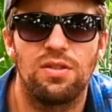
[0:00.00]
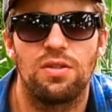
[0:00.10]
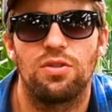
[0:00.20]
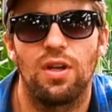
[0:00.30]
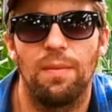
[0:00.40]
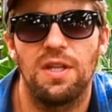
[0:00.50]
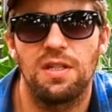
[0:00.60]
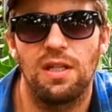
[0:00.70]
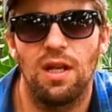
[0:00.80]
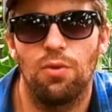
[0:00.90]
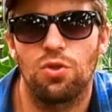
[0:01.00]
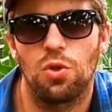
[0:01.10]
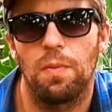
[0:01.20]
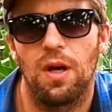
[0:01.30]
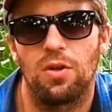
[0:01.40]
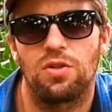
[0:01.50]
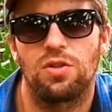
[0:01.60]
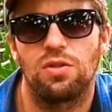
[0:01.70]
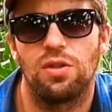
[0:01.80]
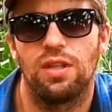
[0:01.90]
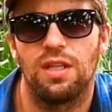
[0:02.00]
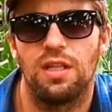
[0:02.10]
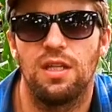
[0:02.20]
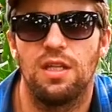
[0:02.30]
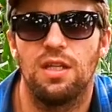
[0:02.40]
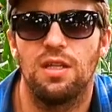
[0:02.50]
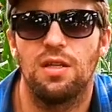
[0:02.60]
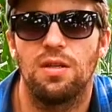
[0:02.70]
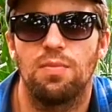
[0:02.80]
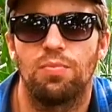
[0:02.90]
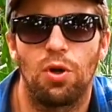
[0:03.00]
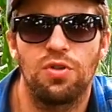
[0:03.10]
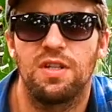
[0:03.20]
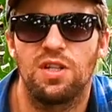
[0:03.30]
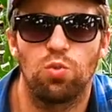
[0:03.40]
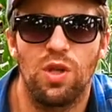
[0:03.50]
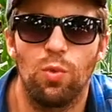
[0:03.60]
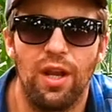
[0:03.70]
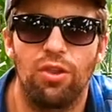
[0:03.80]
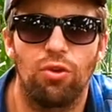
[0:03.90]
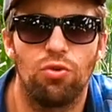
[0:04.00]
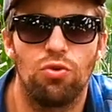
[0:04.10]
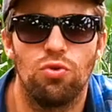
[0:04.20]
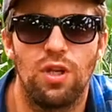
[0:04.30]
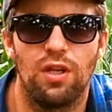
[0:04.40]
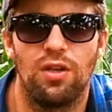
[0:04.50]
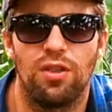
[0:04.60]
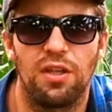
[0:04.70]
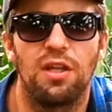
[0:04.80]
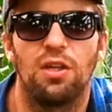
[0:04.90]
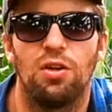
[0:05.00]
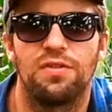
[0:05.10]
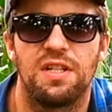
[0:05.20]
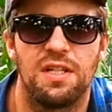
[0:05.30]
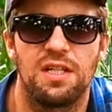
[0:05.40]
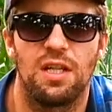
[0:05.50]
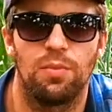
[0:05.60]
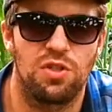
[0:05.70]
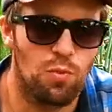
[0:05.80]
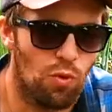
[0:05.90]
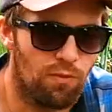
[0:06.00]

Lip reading: So I want to talk about the process we went through in thinking of setting up a small